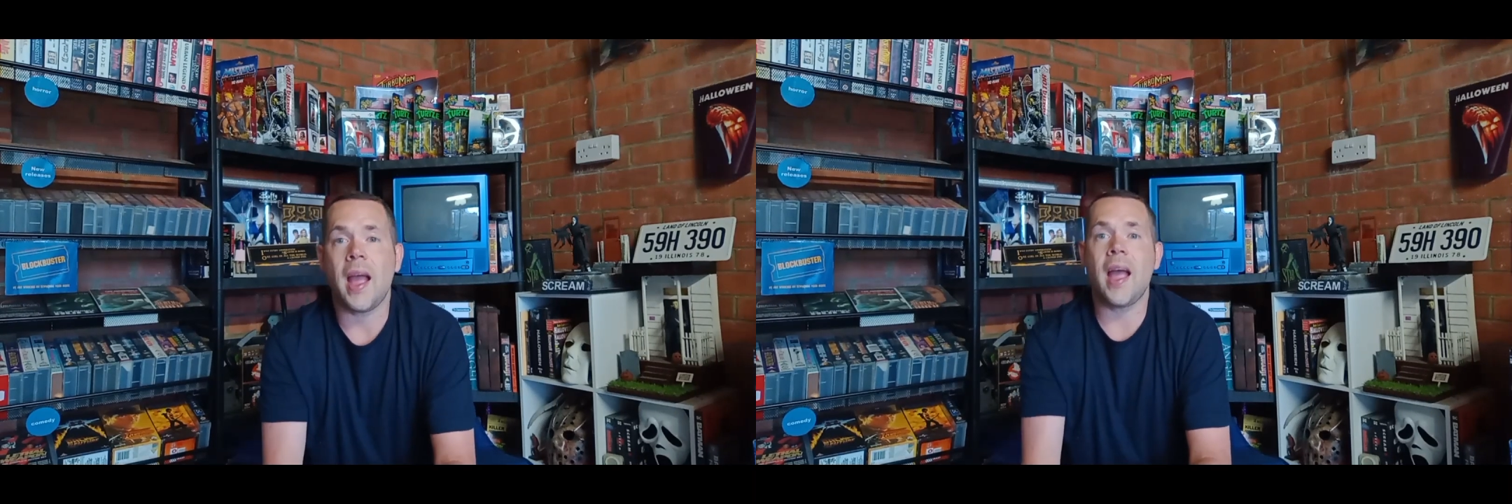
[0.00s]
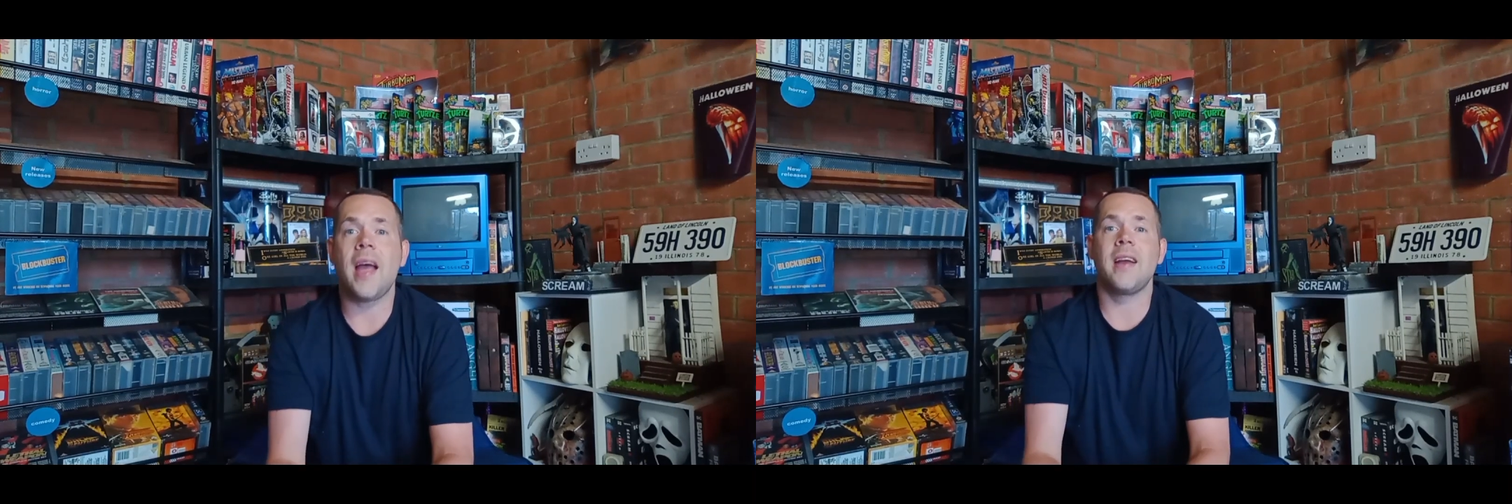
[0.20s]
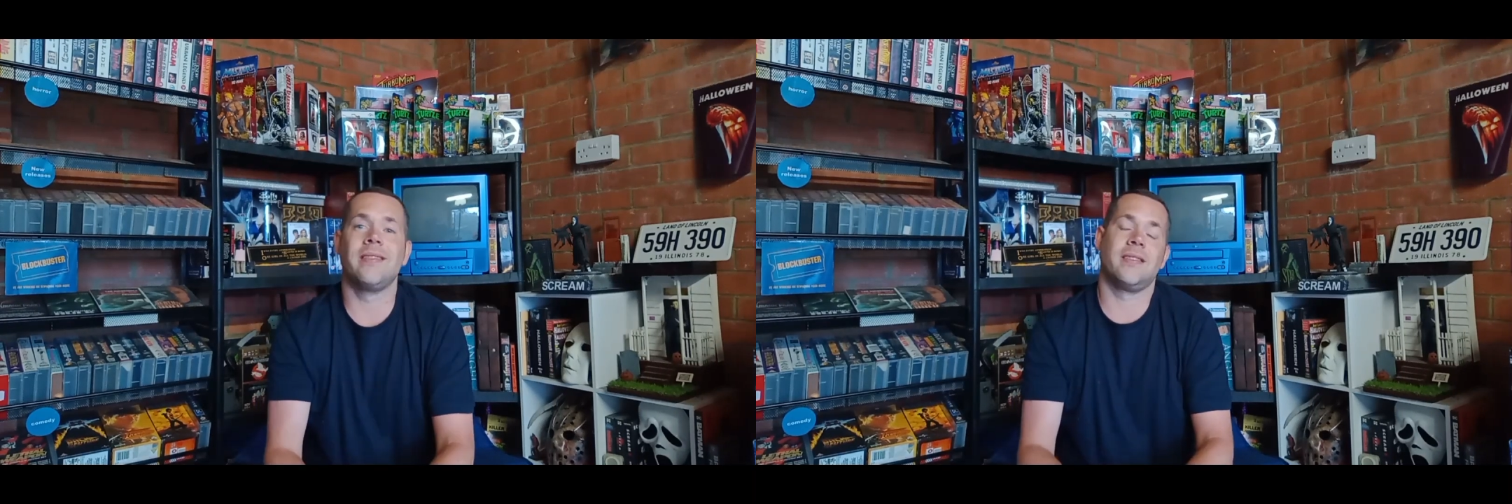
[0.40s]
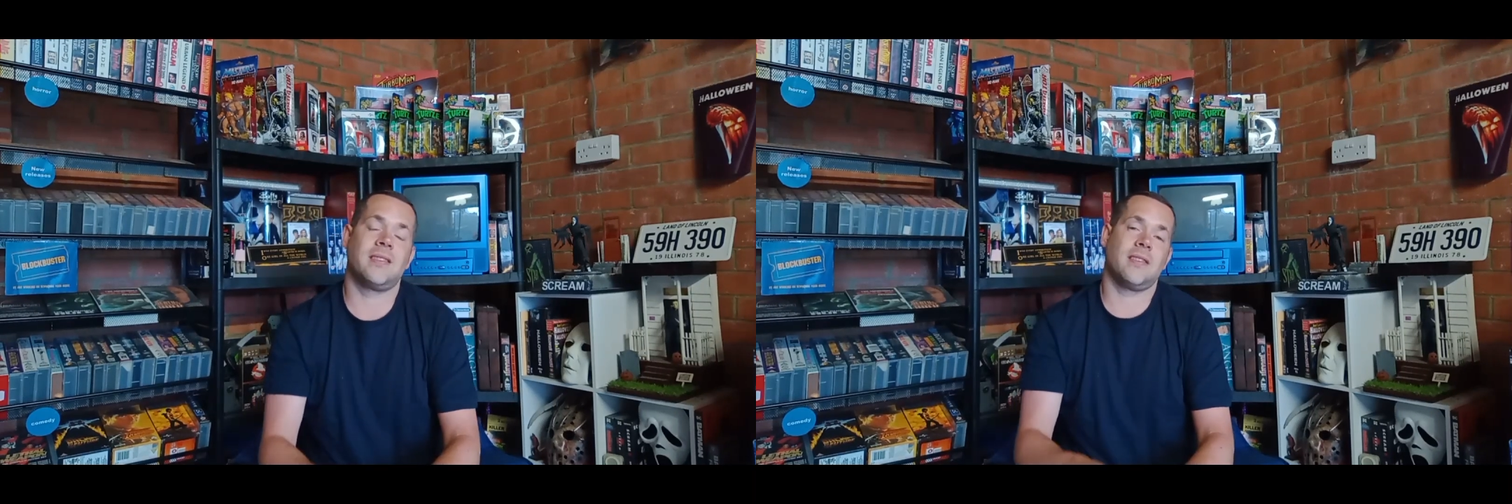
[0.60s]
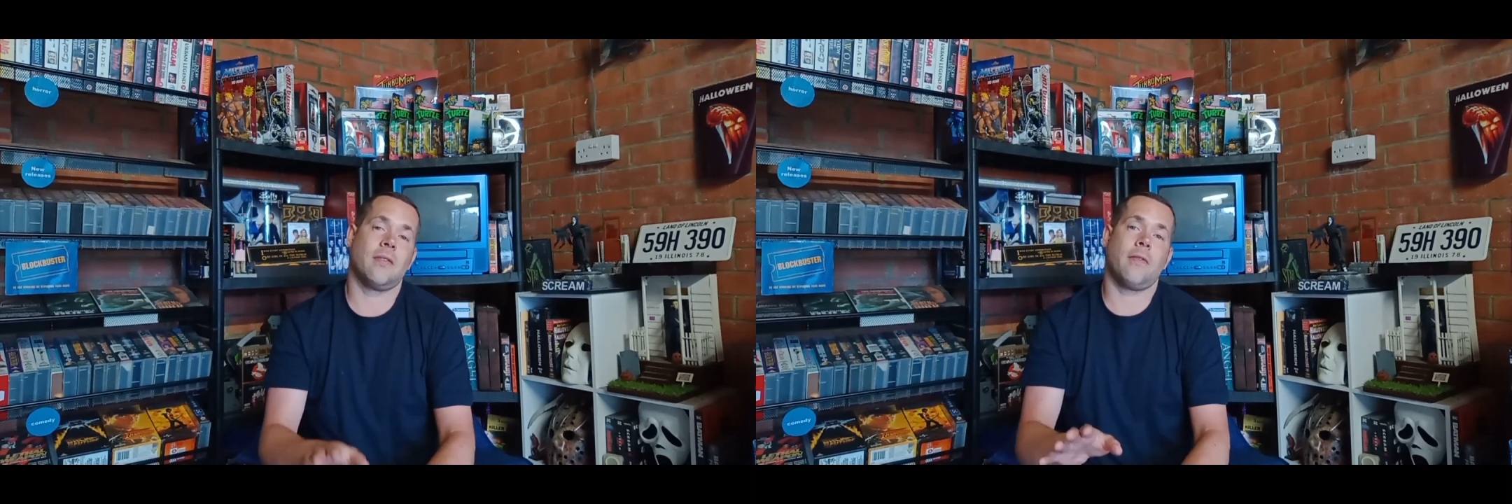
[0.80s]
And
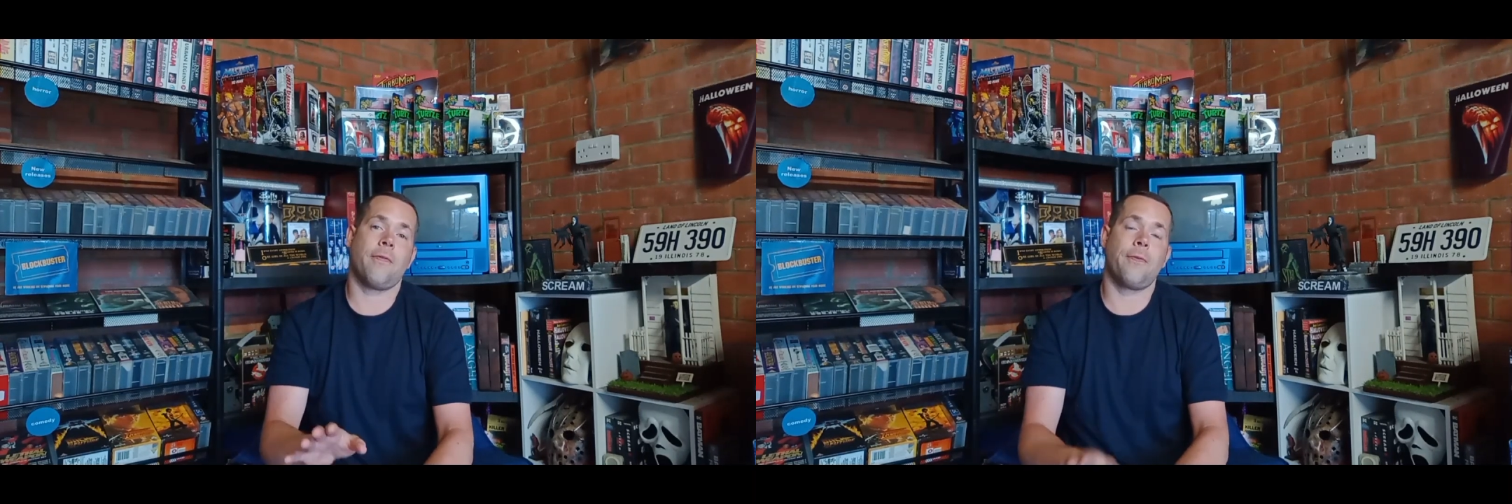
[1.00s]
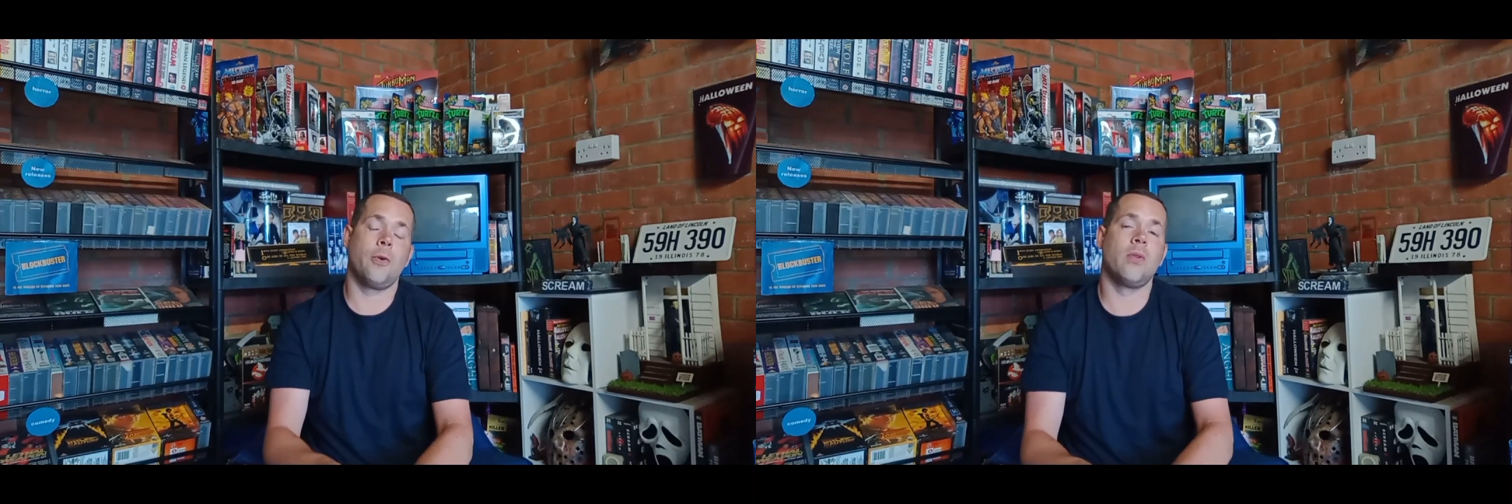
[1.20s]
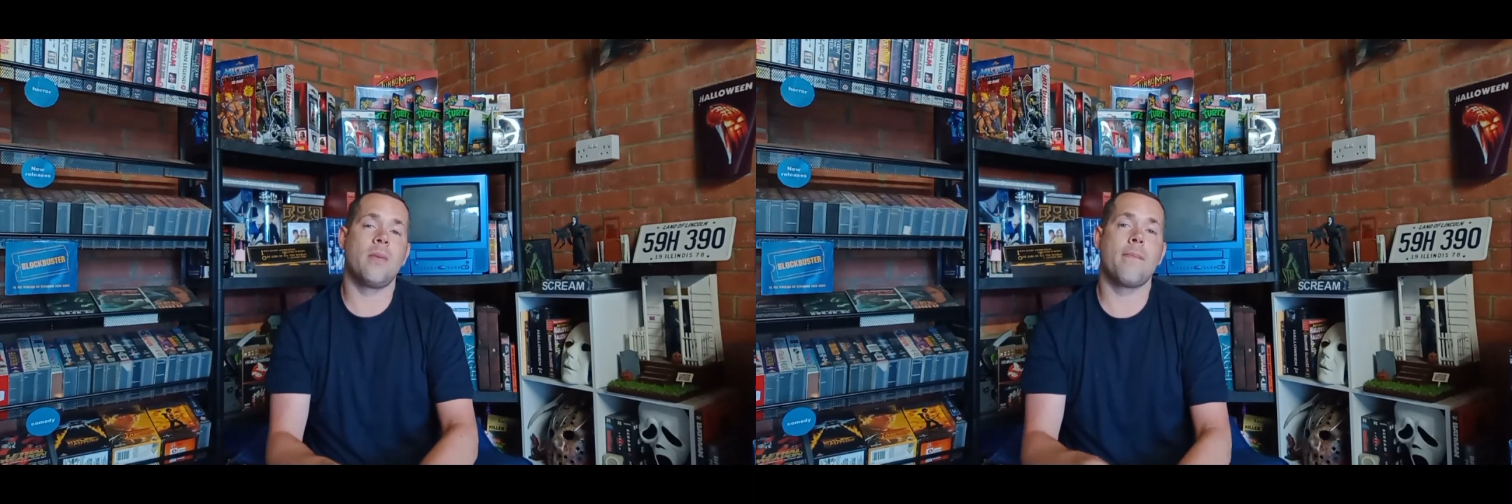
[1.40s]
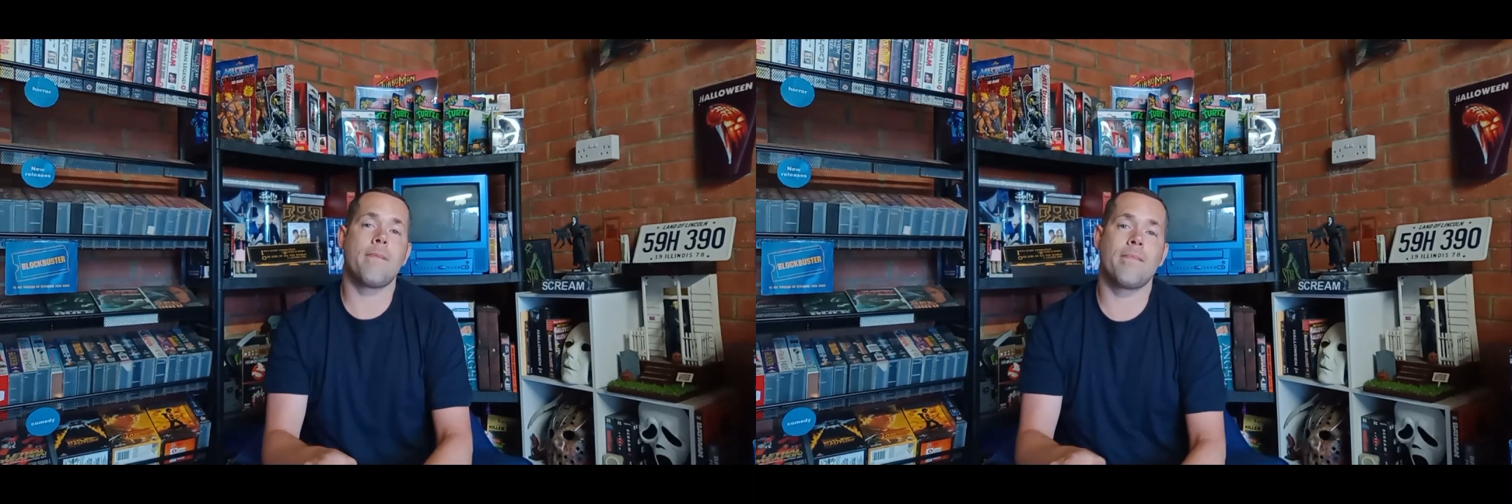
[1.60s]
through the